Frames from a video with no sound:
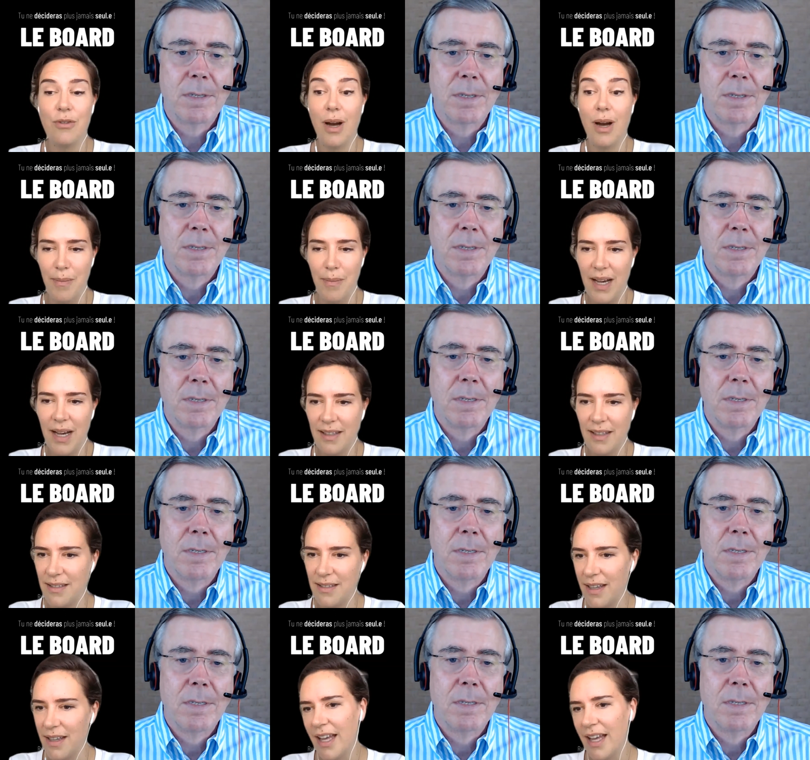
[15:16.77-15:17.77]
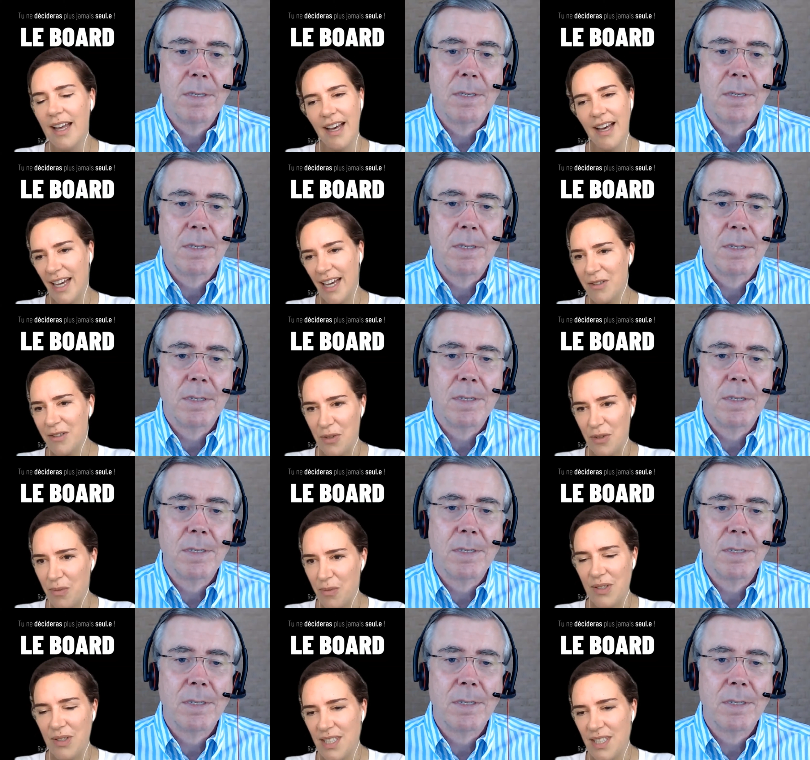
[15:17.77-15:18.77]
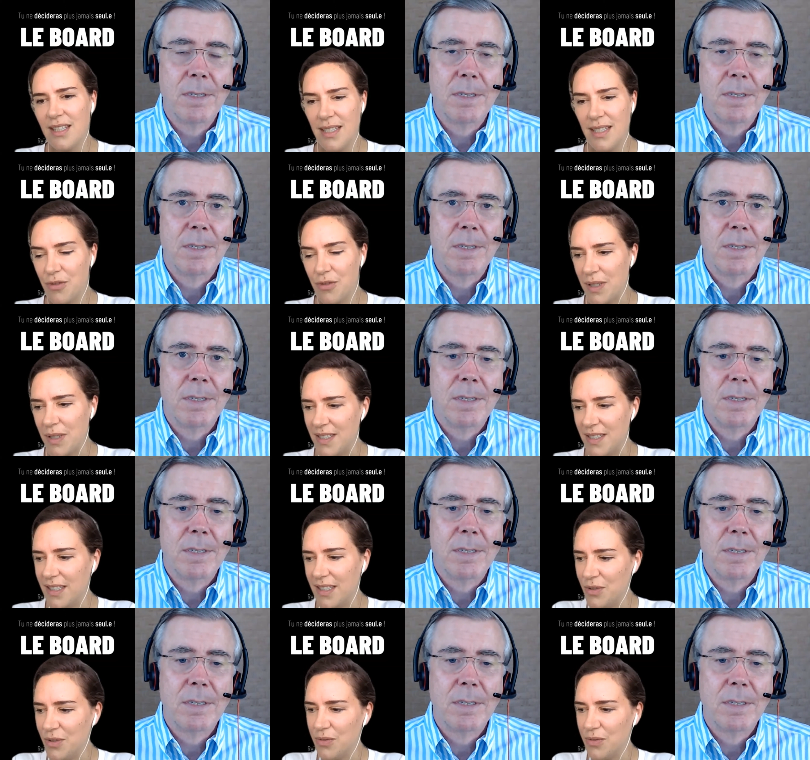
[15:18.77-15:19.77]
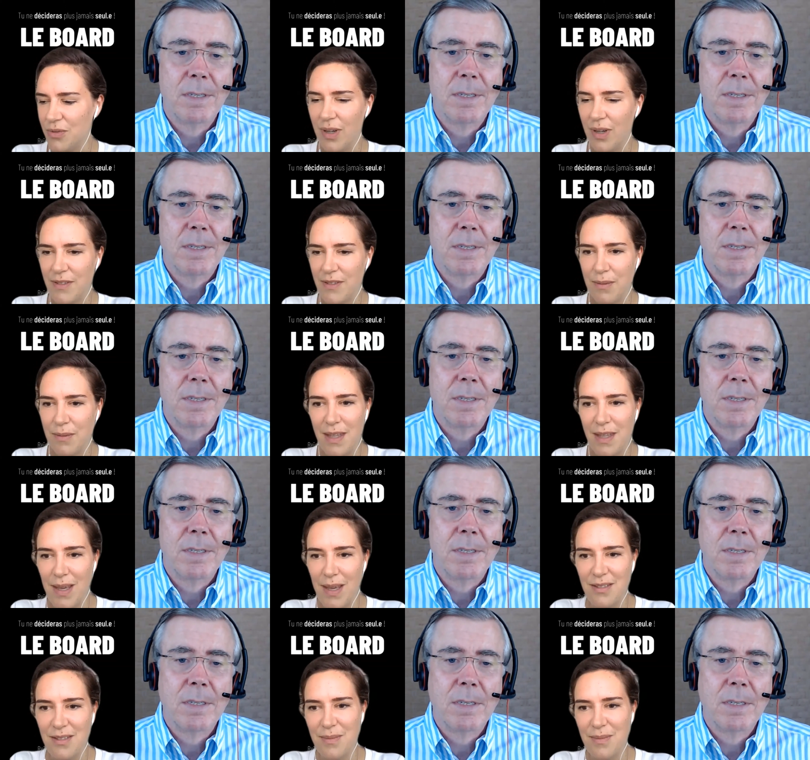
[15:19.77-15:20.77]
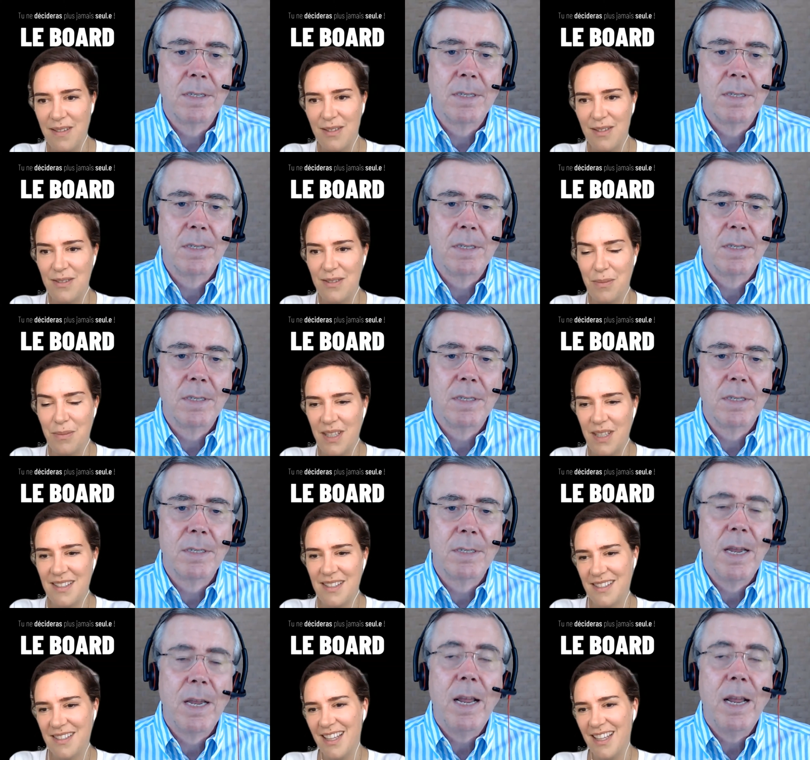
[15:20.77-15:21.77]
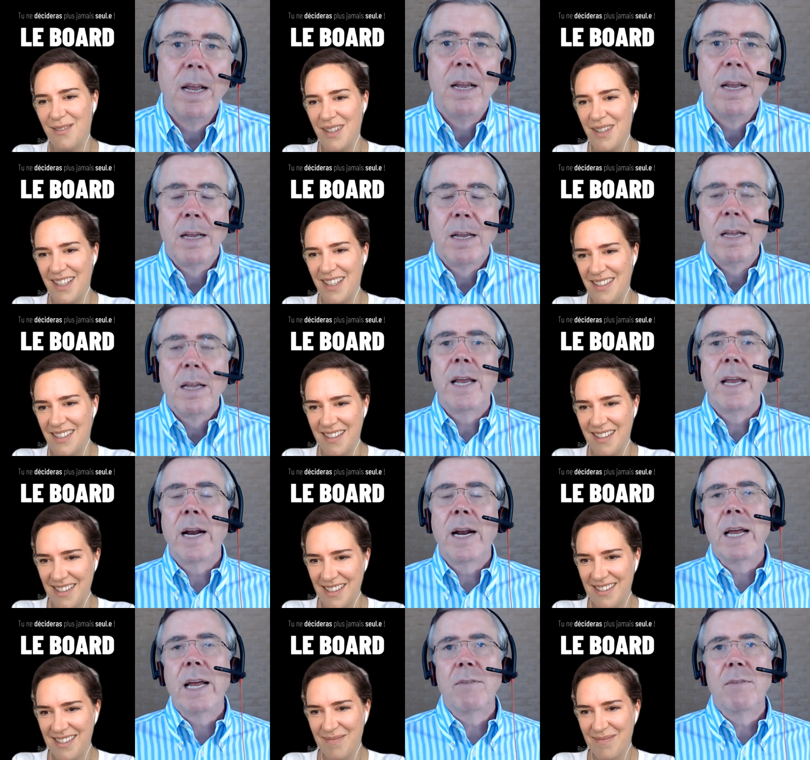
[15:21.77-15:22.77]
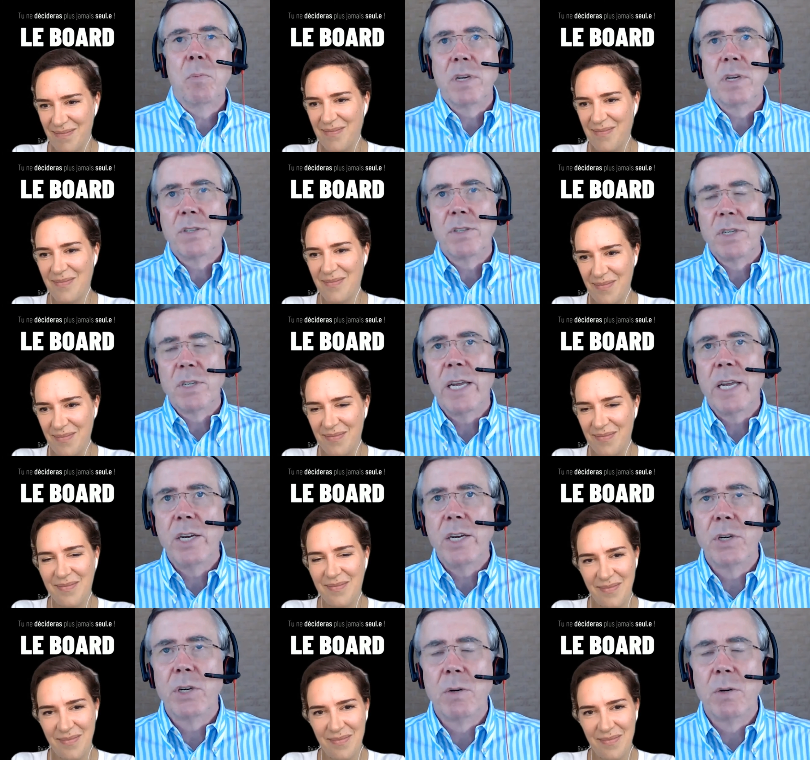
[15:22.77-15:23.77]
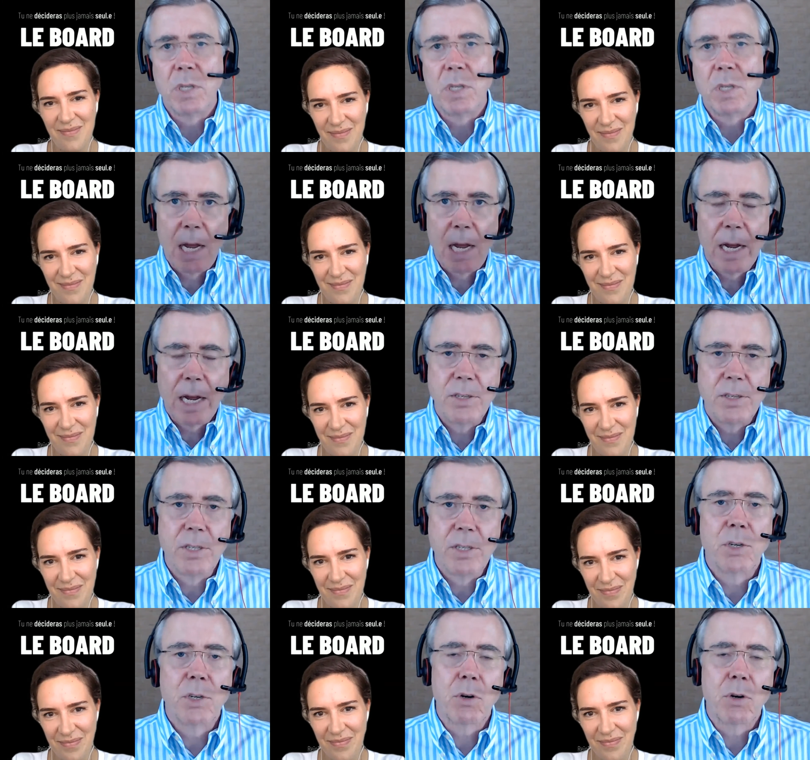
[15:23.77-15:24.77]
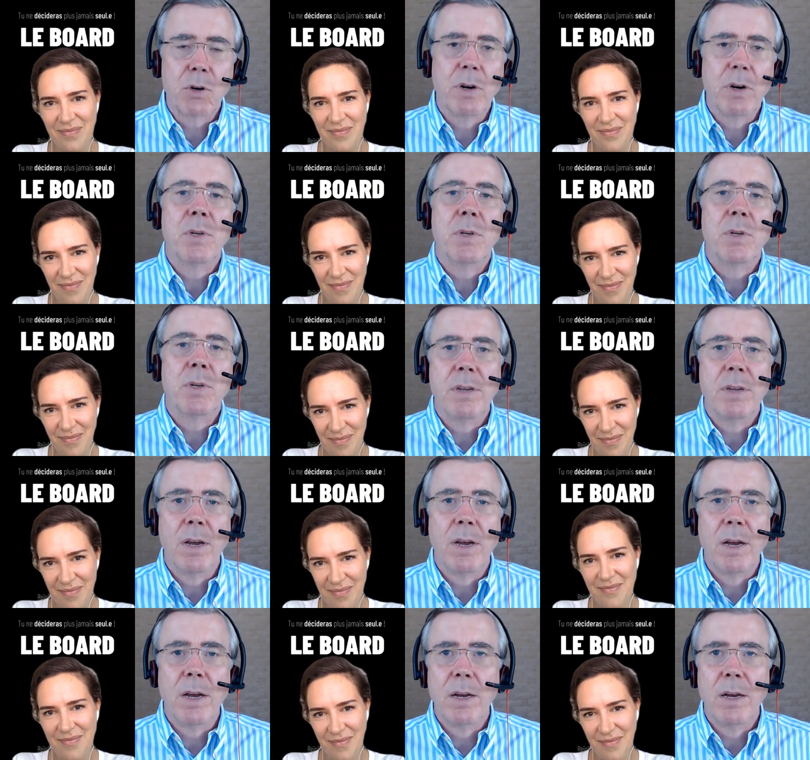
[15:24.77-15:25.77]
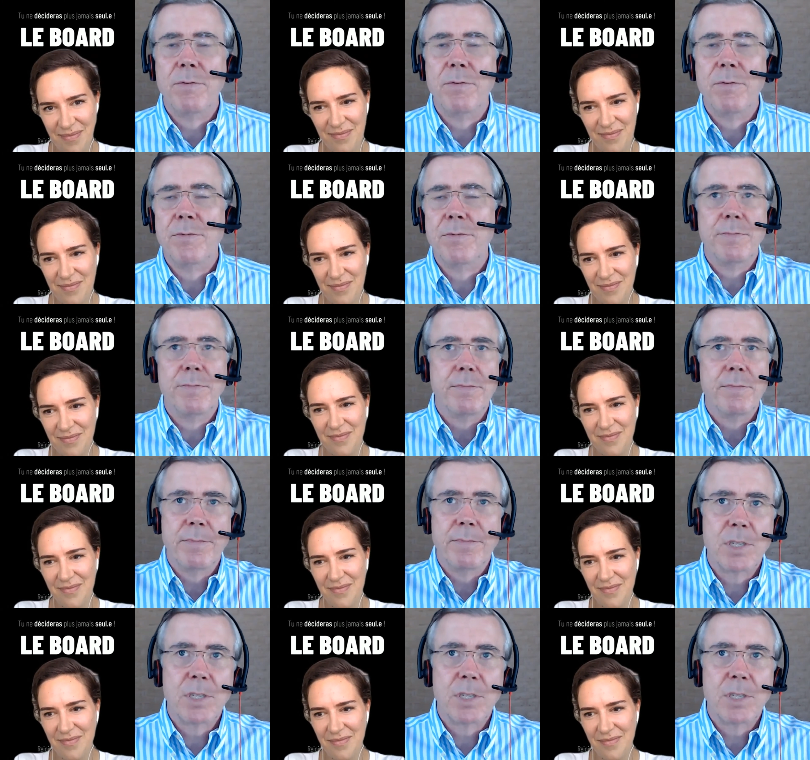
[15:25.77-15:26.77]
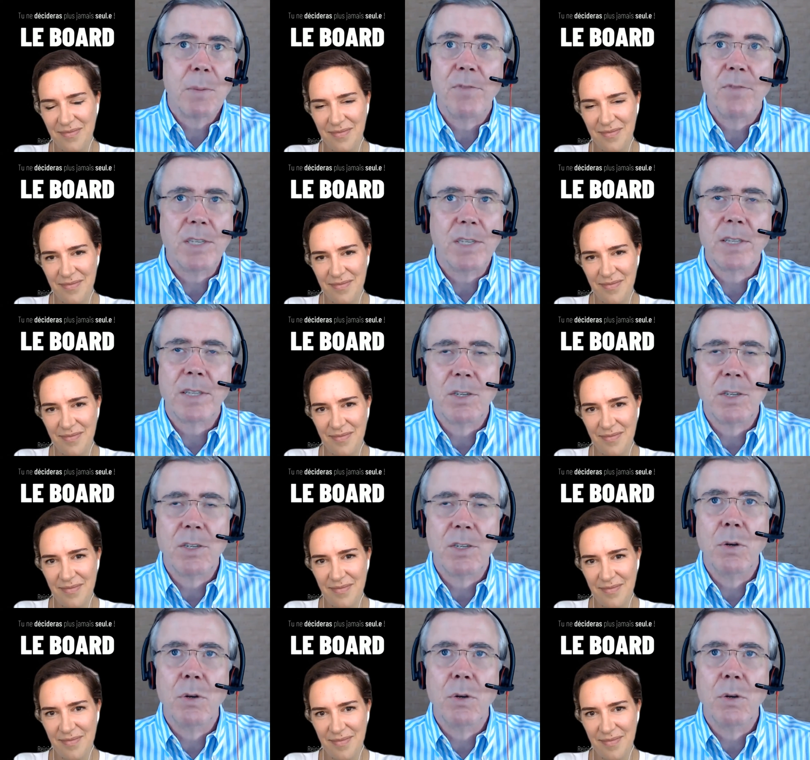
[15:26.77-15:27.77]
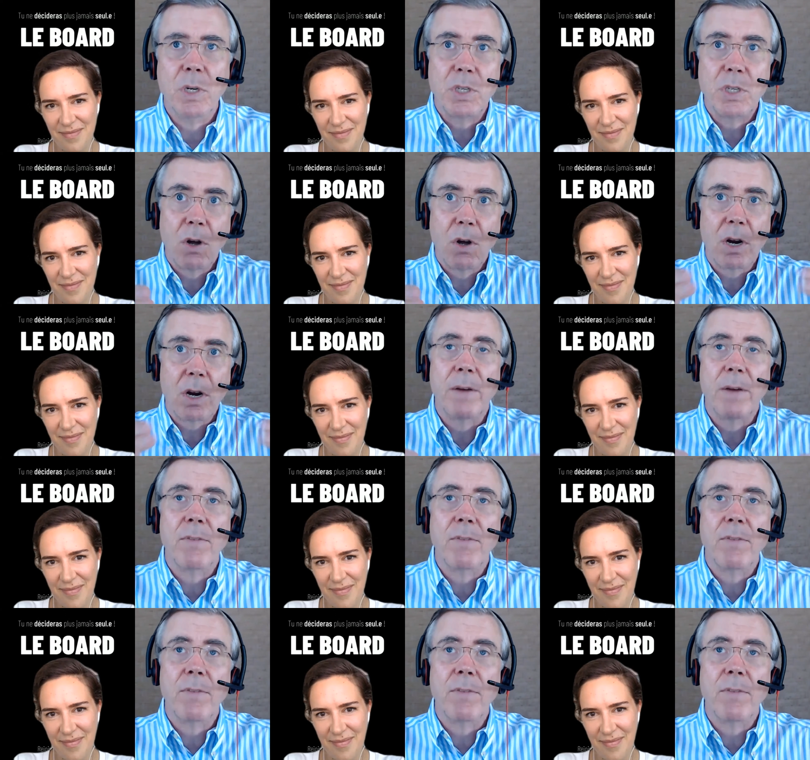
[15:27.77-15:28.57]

Speaker 1: if you are a marketer. I don't know, but it's interesting to, to have some debate about the topics that we. And I have
Speaker 2: discussed. a presentation with slides in the script of some of these things too, which talk about very